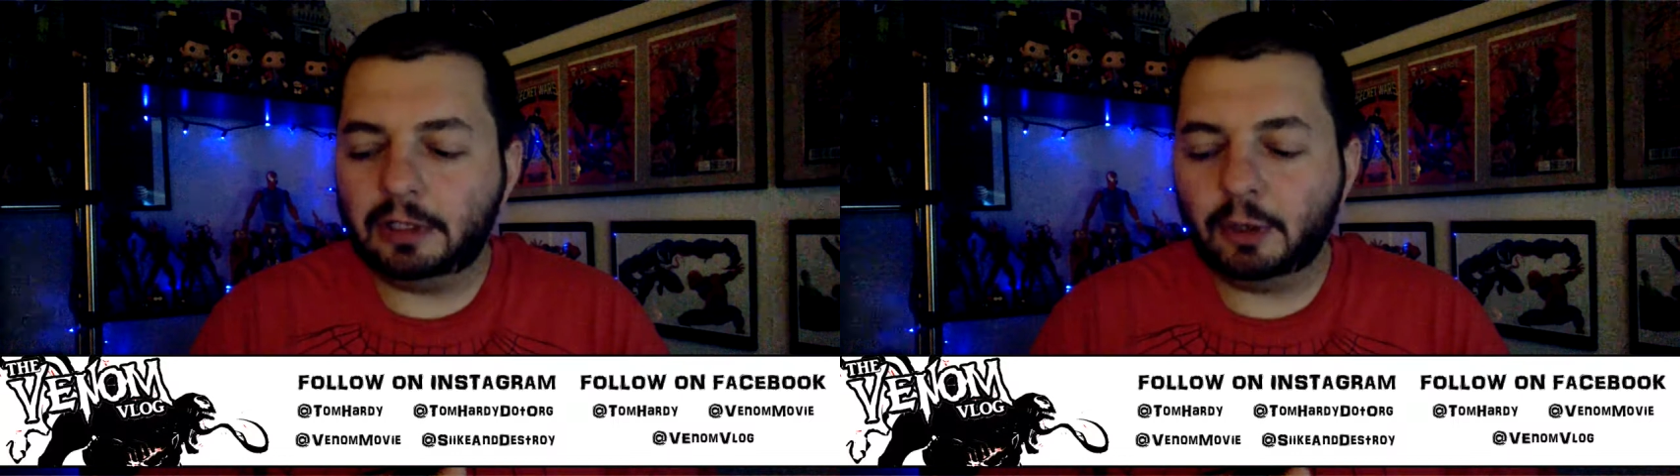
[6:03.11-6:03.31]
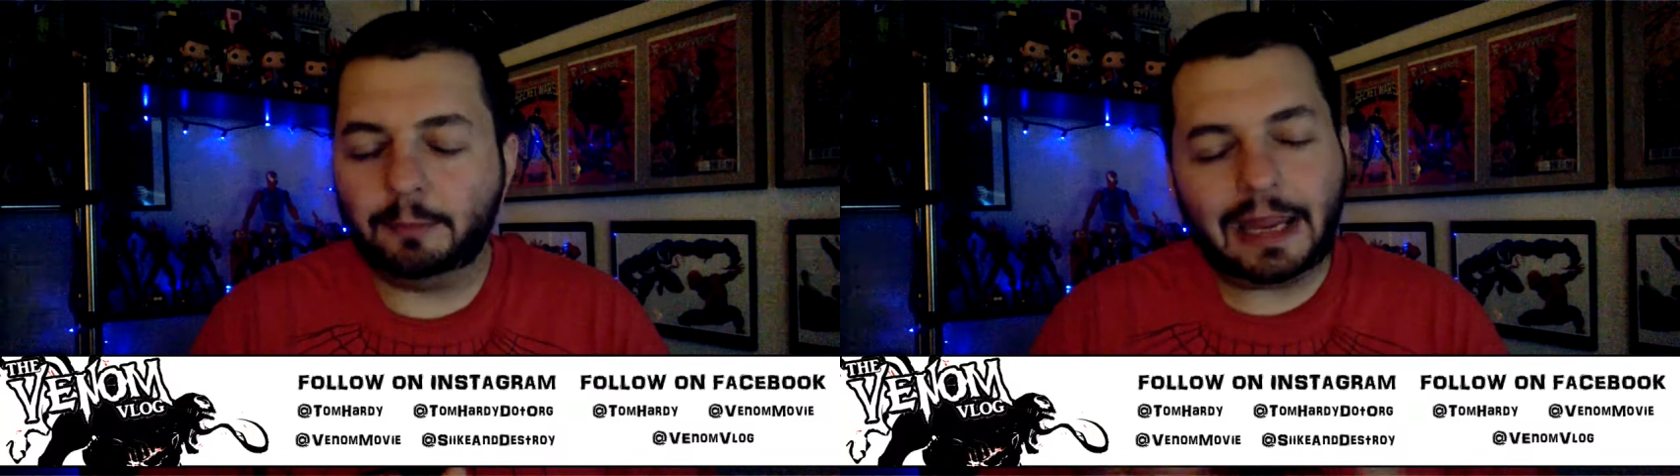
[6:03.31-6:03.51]

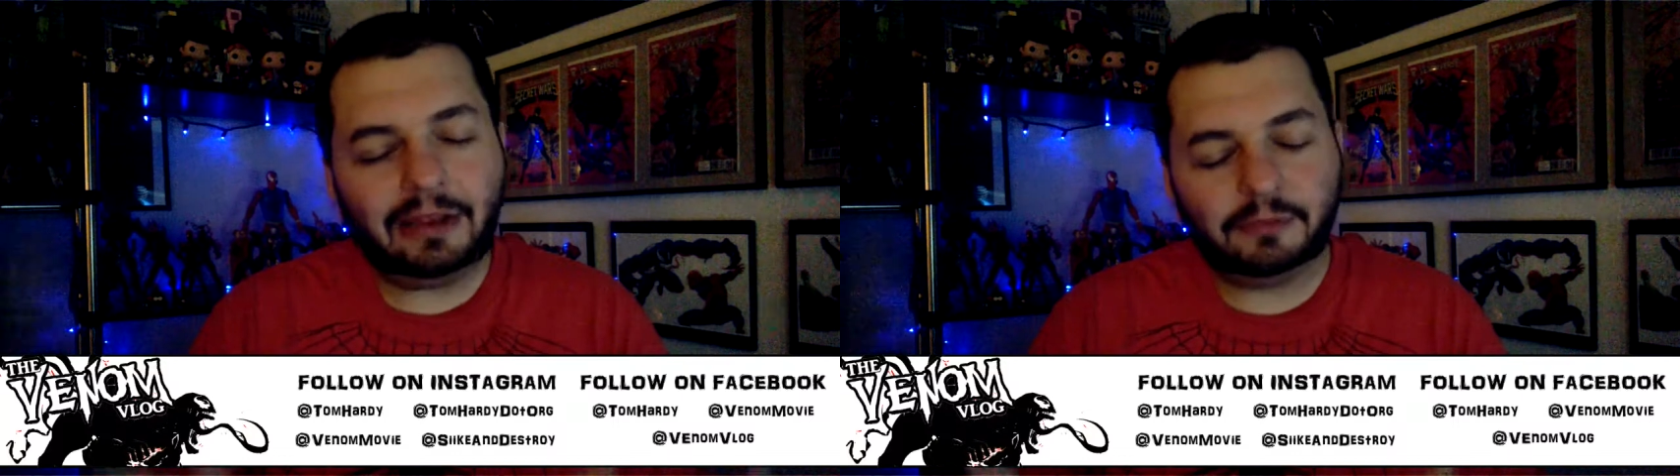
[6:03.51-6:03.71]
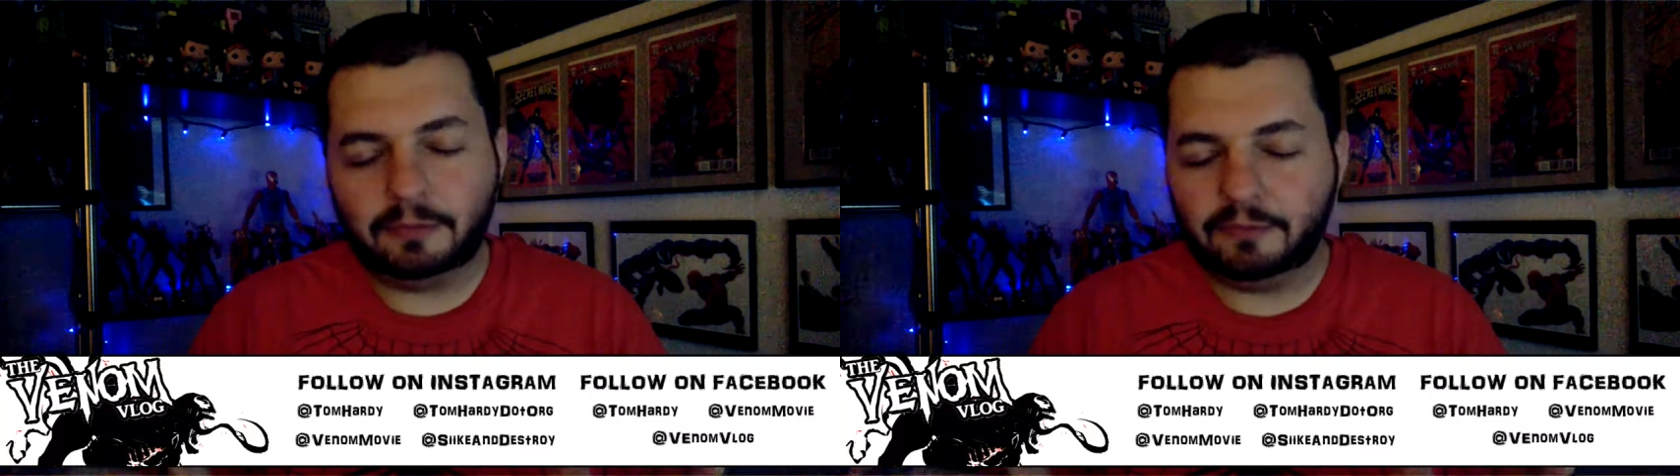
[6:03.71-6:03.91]
know,
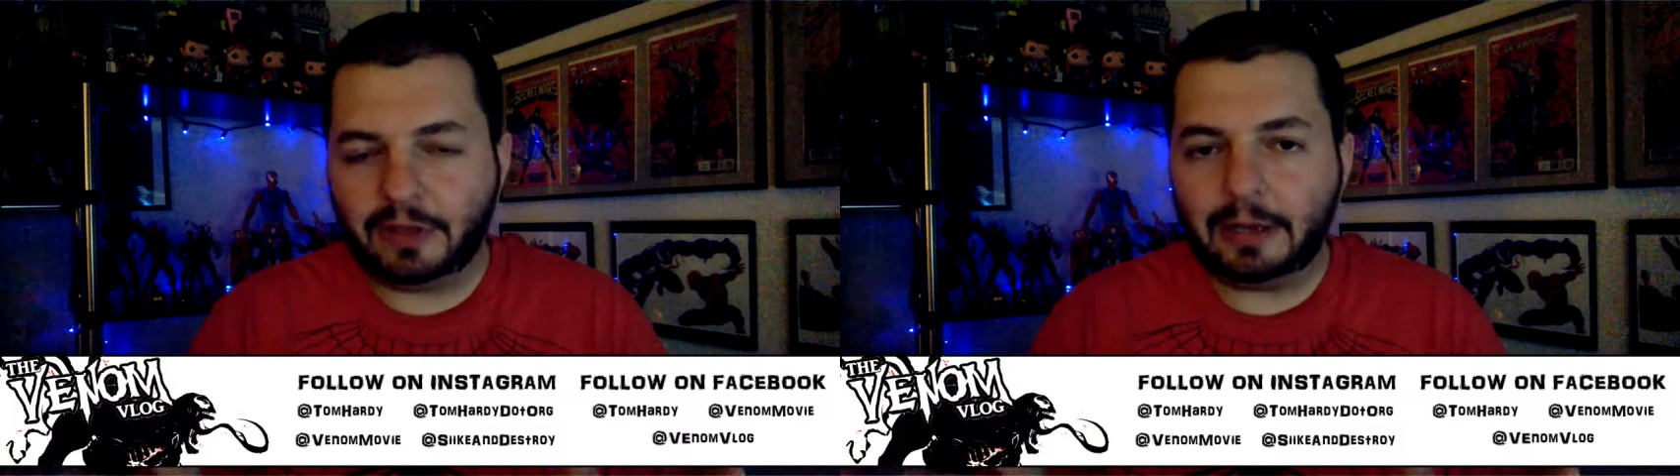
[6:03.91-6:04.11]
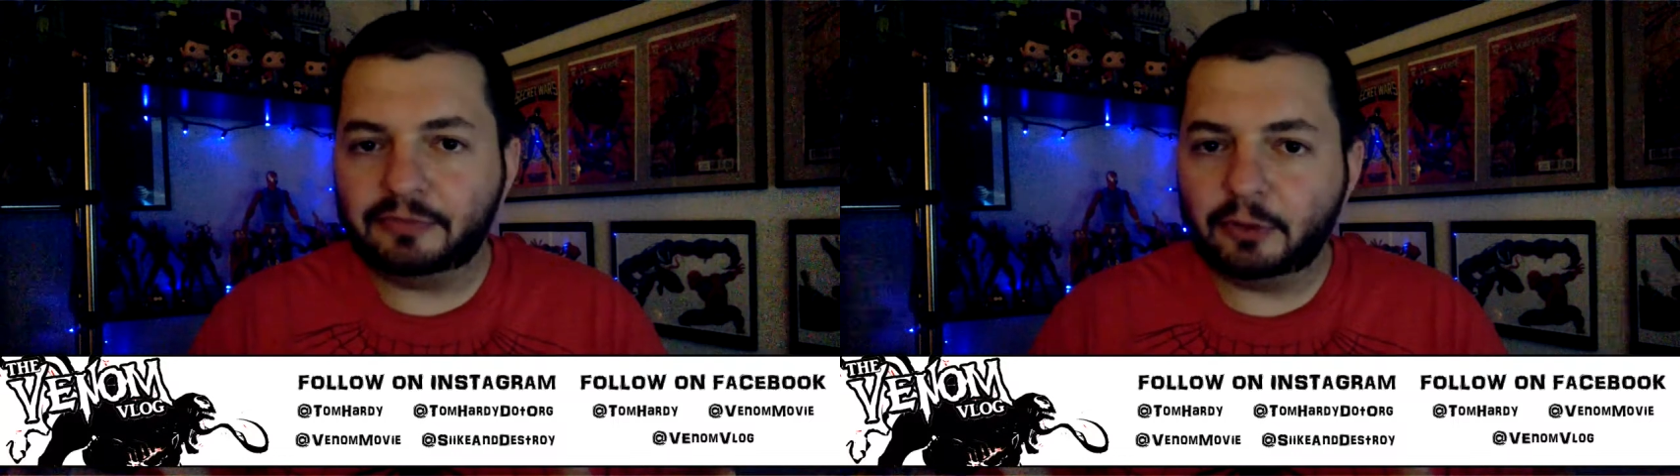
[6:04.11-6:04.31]
May's
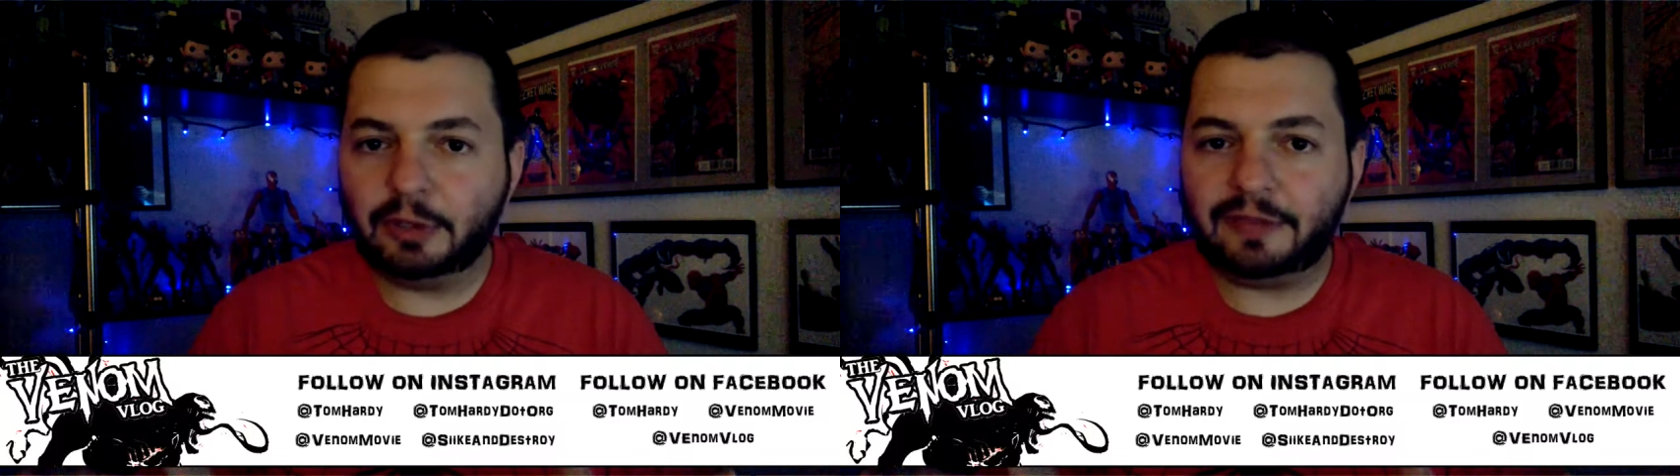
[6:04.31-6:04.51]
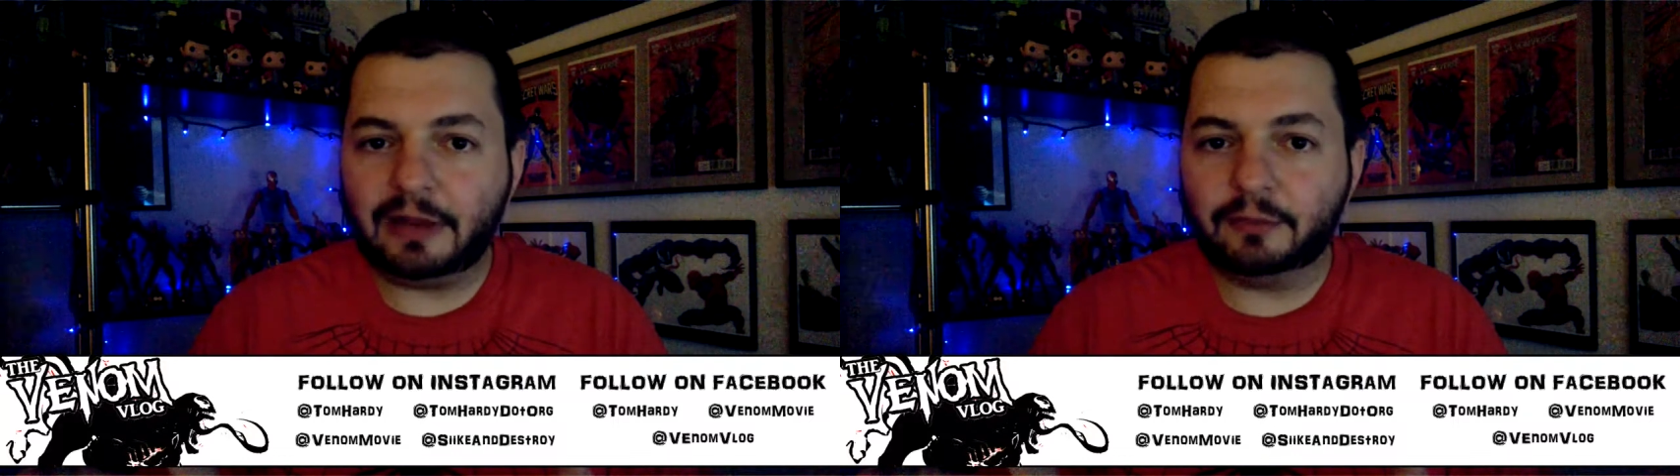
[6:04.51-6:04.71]
Venom's
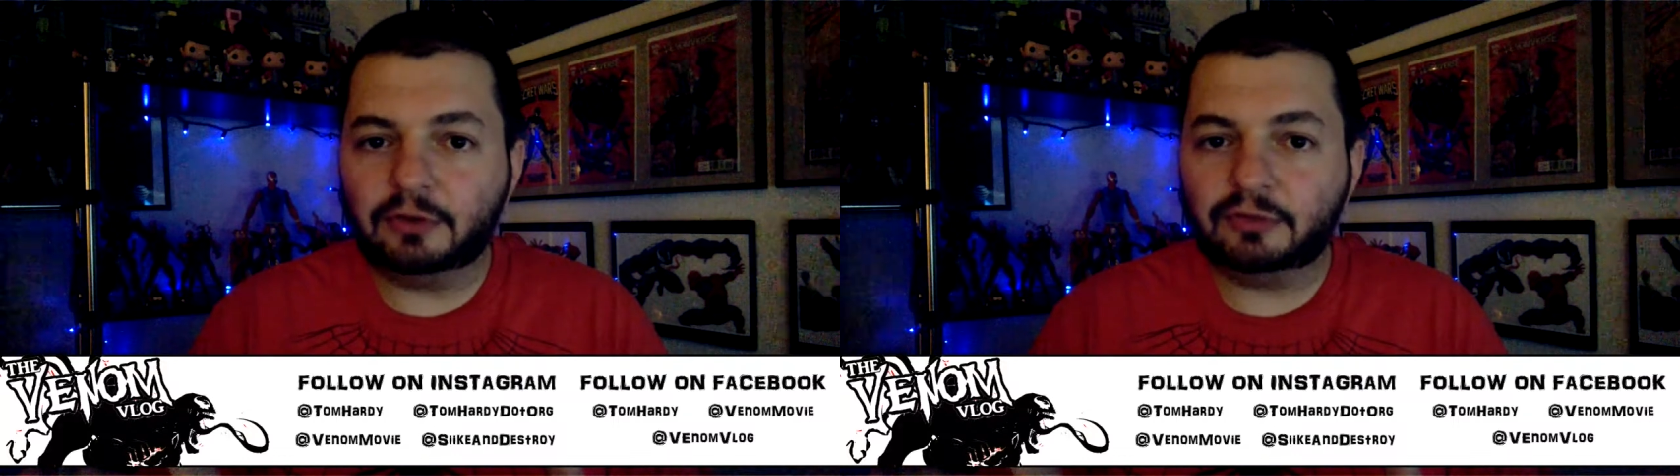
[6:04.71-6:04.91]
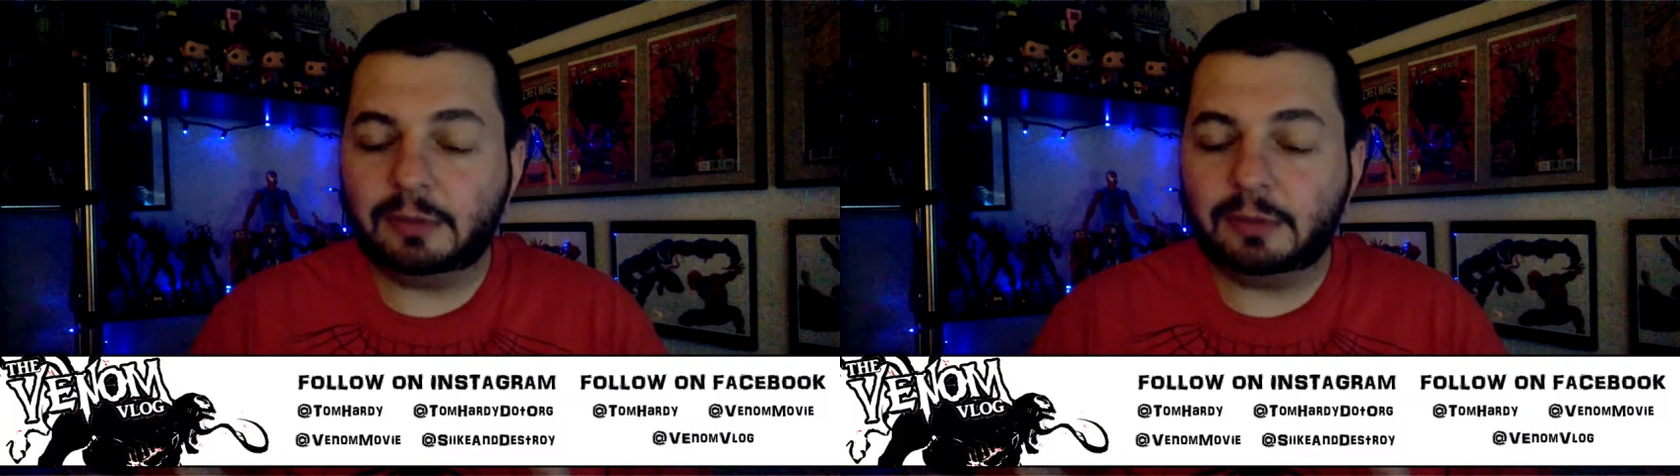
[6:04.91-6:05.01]
thirtieth anniversary,